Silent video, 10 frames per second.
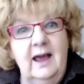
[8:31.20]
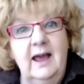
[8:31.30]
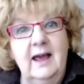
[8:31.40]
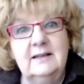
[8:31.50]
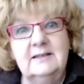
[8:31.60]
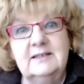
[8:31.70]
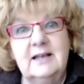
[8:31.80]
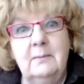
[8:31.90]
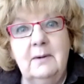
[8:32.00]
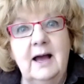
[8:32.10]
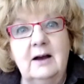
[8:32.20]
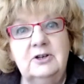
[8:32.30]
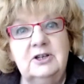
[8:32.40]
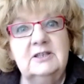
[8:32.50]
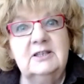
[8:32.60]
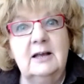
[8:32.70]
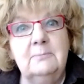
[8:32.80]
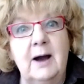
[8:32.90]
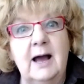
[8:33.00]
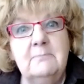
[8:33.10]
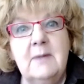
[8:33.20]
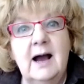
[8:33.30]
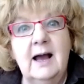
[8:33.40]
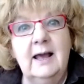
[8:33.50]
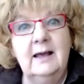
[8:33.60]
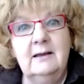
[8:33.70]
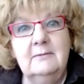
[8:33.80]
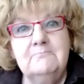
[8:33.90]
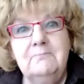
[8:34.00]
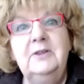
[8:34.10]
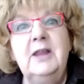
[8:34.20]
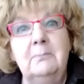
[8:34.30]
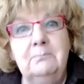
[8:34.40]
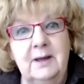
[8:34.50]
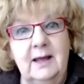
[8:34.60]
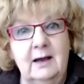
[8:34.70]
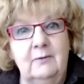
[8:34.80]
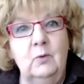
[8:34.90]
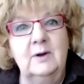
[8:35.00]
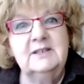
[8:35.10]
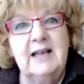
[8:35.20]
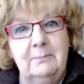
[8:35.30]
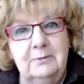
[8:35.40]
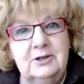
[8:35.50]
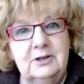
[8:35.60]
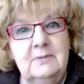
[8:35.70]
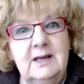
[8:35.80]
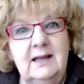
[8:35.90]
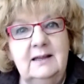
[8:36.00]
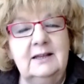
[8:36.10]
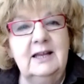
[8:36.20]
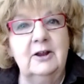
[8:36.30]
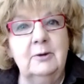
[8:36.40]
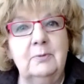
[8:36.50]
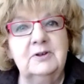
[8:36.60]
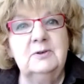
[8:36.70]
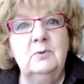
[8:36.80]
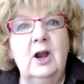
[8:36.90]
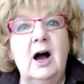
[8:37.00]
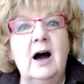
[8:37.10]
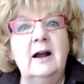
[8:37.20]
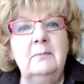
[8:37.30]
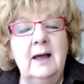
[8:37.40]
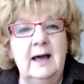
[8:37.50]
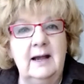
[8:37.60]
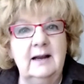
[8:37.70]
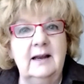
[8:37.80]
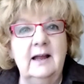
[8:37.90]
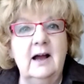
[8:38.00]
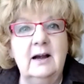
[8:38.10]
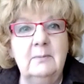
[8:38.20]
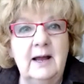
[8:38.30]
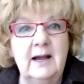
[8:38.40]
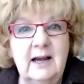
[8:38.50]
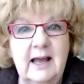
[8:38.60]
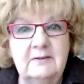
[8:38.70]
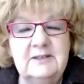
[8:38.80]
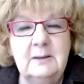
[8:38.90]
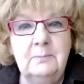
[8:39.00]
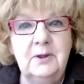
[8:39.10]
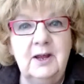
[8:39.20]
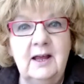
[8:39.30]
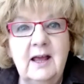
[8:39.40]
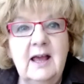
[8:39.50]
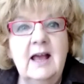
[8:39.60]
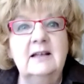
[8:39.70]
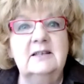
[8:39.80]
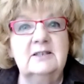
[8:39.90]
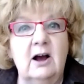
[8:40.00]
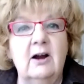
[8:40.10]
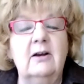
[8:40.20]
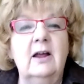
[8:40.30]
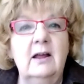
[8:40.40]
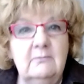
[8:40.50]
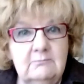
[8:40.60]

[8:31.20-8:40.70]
and somehow just think by my dumping of what's happened to me that the other person will automatically have sympathy and start